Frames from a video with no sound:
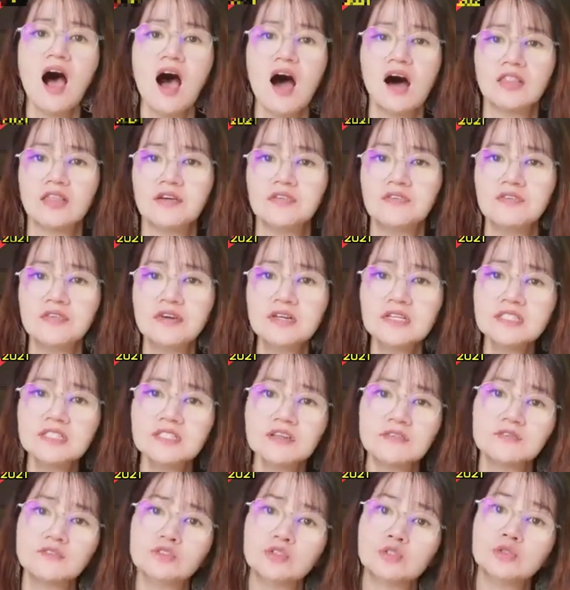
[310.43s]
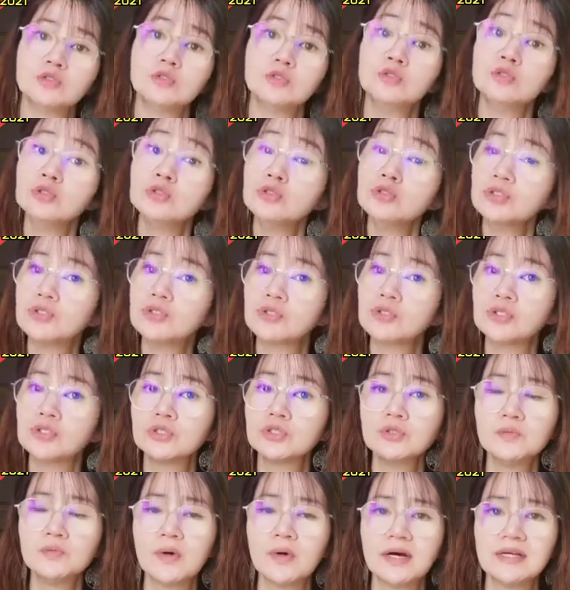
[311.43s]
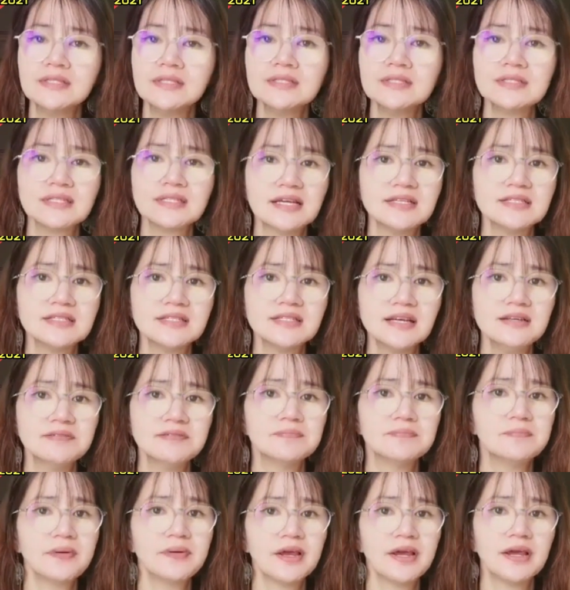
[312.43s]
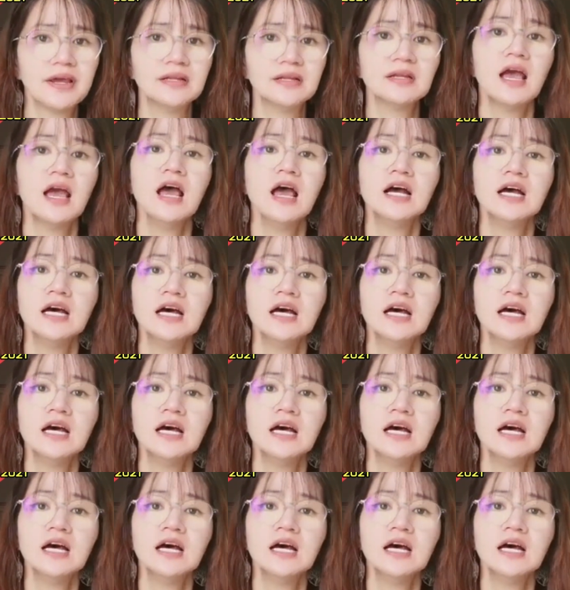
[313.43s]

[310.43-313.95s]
On the 1st of June 2021, Sunzen paid